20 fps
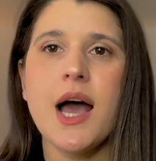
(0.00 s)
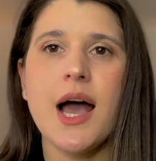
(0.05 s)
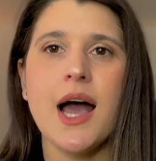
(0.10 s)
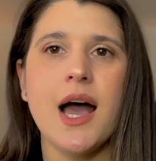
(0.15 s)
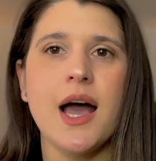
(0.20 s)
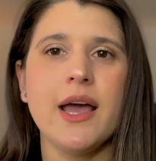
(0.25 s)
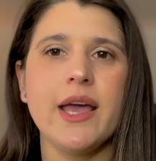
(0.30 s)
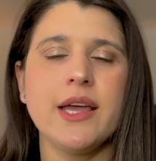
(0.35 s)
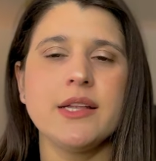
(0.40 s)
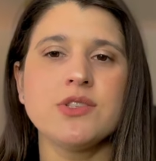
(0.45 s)

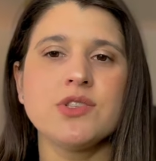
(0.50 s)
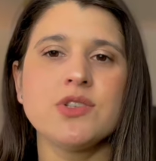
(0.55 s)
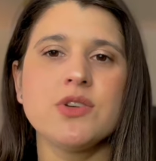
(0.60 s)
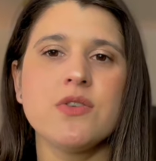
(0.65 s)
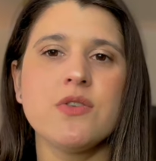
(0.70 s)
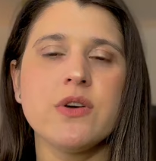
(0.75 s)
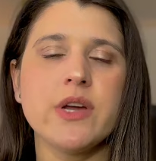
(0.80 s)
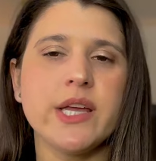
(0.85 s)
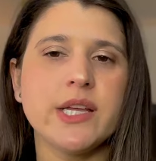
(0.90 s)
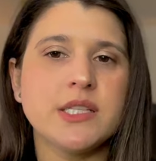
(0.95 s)
And
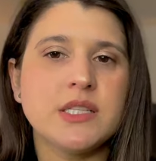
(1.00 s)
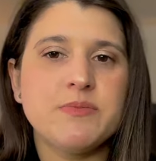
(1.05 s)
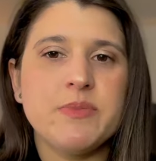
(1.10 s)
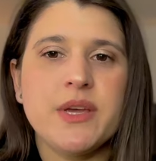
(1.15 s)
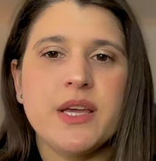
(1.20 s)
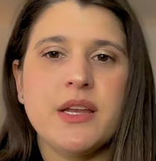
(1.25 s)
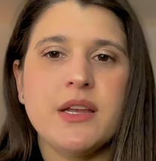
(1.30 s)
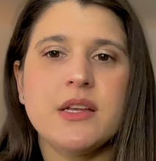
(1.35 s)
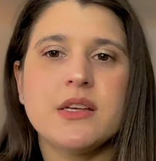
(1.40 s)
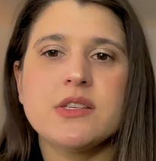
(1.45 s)
so it's
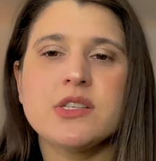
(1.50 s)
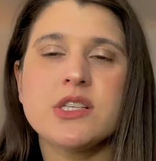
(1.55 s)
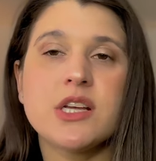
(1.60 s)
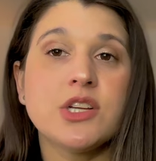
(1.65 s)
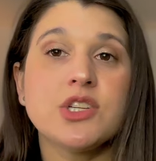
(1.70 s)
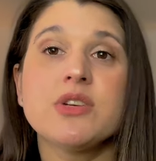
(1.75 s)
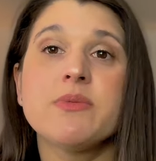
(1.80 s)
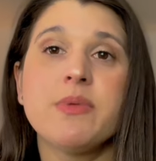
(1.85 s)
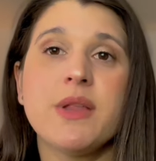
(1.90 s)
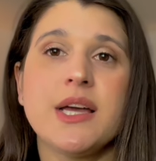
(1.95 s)
been
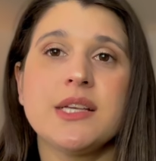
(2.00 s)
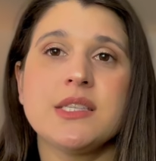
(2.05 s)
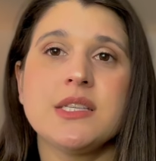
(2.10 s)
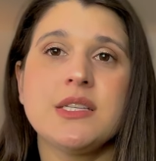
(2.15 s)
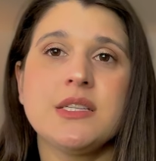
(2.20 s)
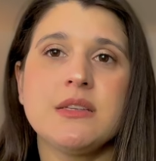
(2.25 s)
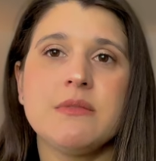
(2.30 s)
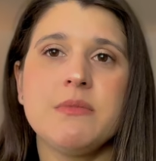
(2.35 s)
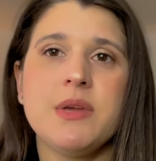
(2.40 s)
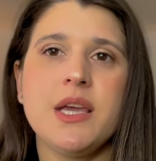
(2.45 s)
such a
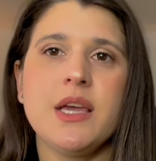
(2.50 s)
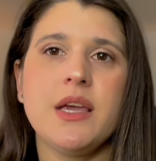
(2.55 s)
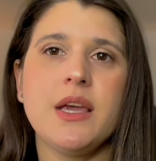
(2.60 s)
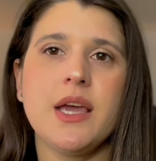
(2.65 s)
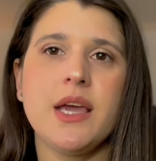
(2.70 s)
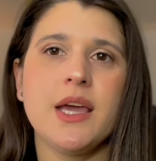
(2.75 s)
blessing to me.